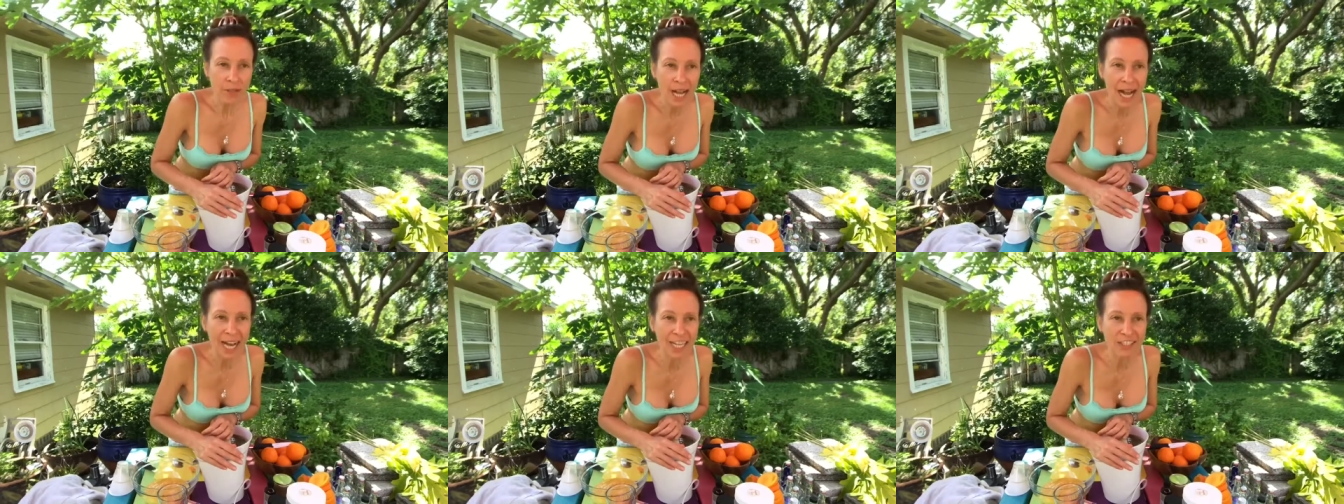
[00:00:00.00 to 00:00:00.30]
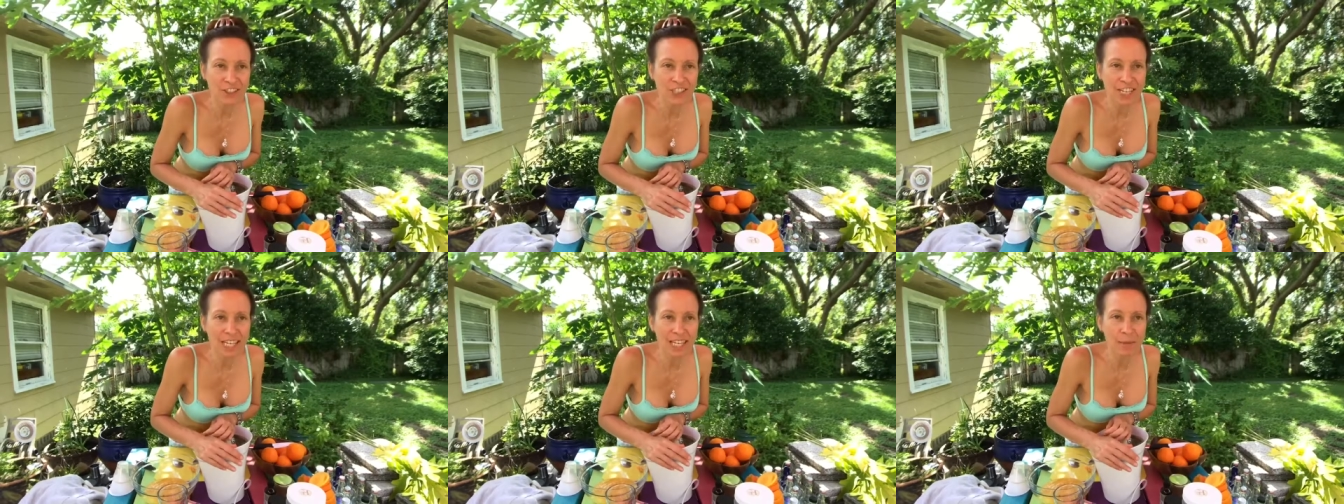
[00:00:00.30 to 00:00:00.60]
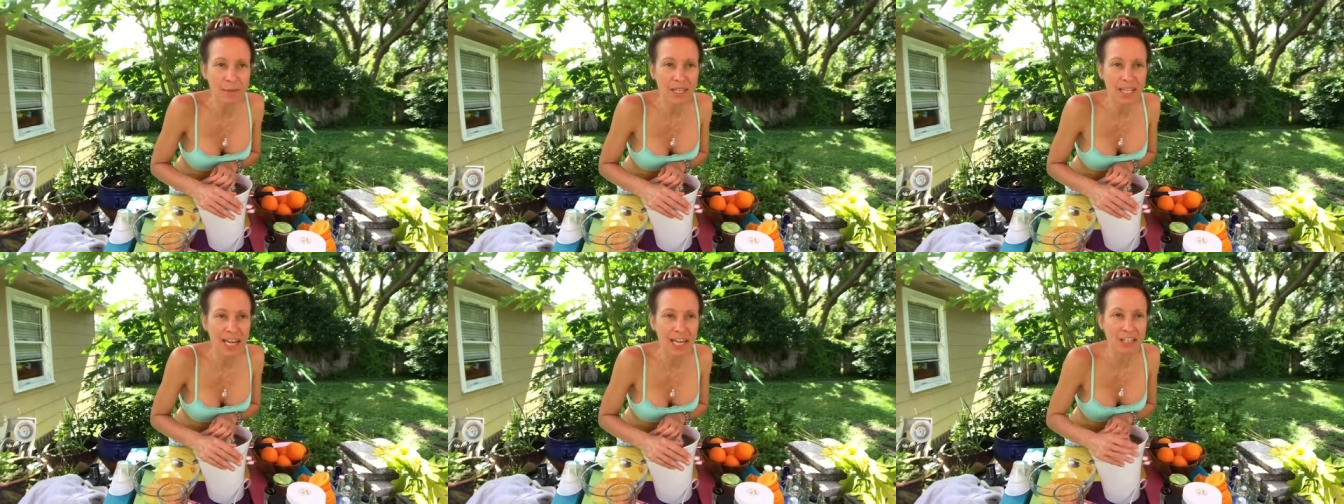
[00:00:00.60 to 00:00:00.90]
Hi,
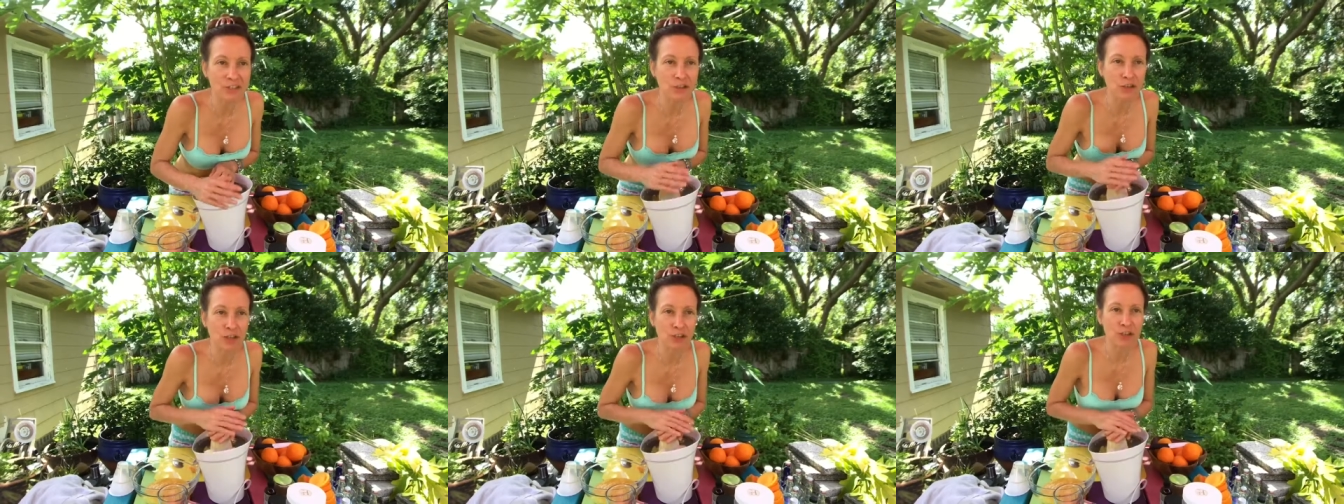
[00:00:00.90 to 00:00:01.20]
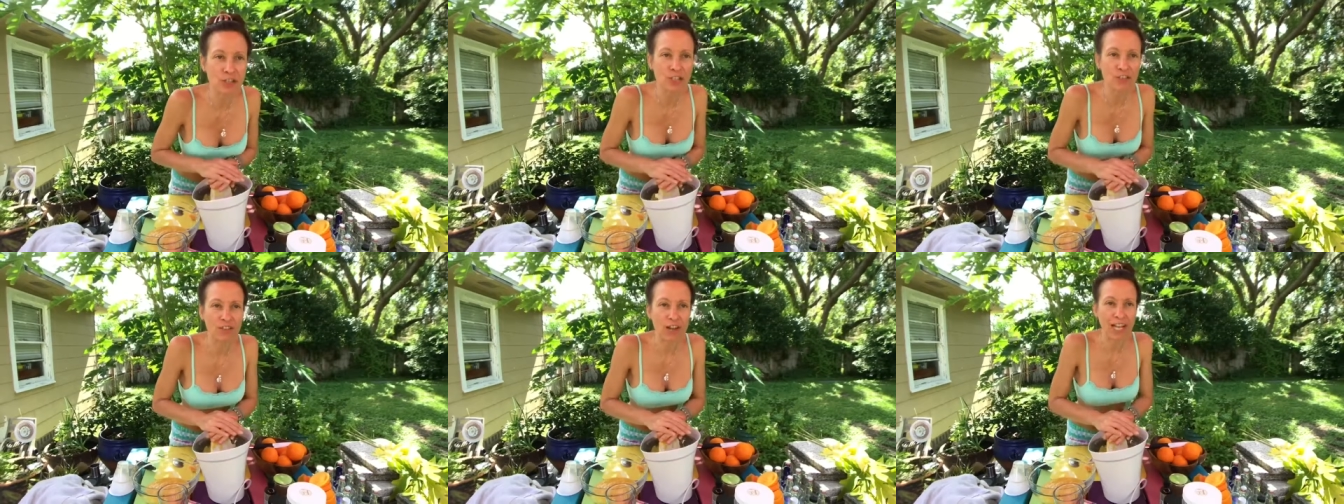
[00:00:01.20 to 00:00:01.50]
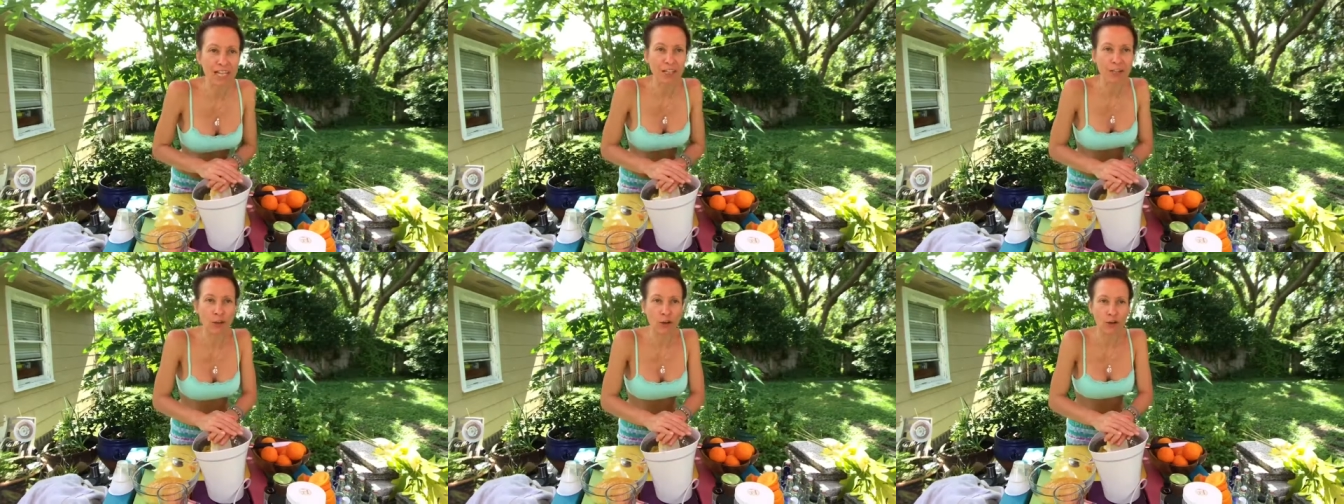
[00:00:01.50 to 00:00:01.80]
Jamie. Hi, Joseph.
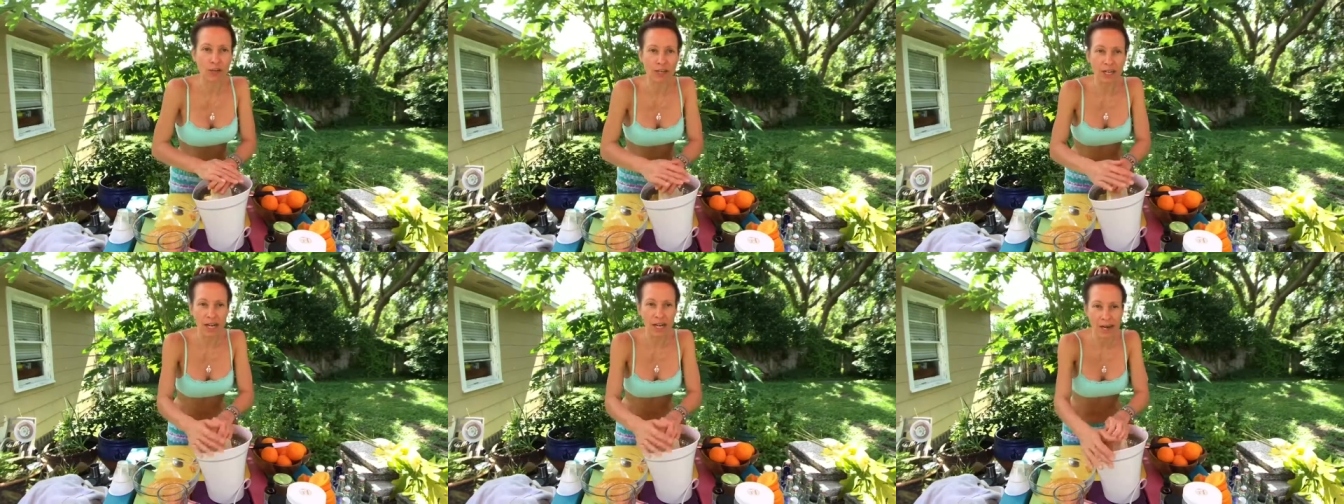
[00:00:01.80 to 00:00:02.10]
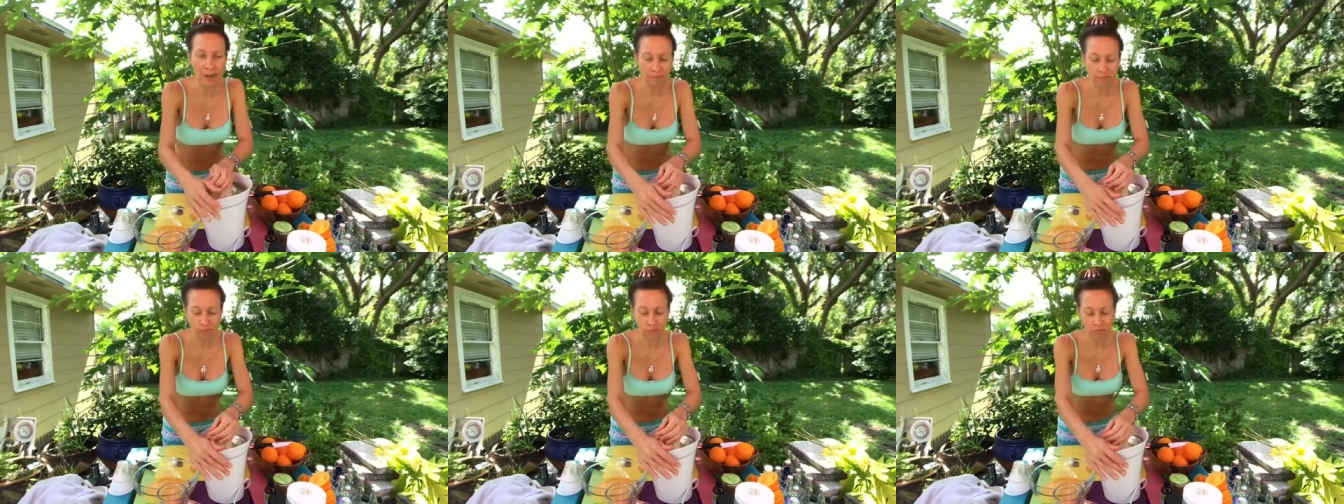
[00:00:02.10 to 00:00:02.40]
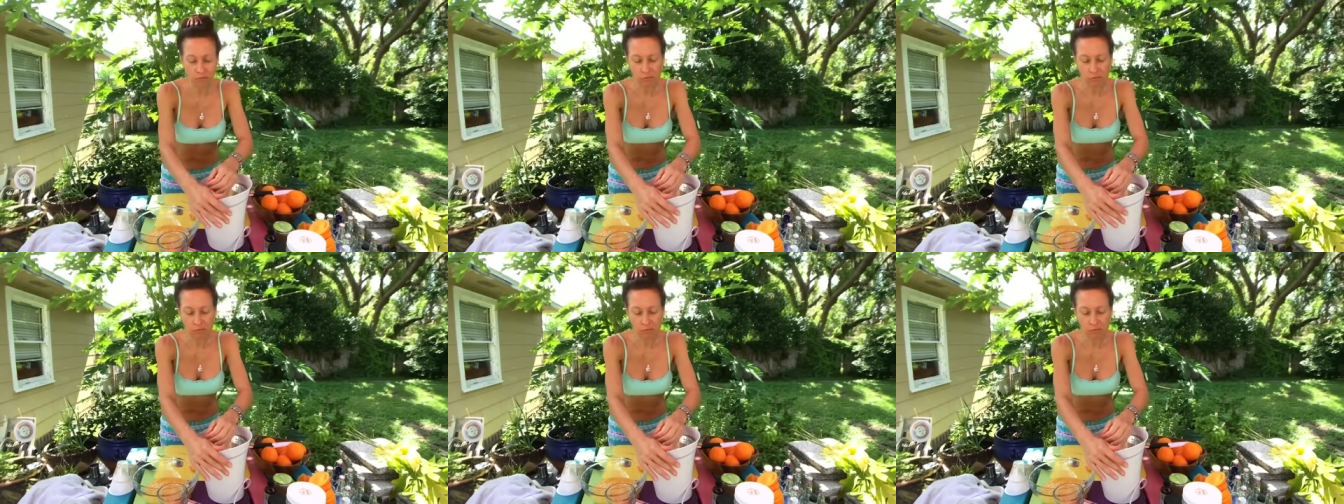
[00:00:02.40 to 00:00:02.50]
Hi, Laura.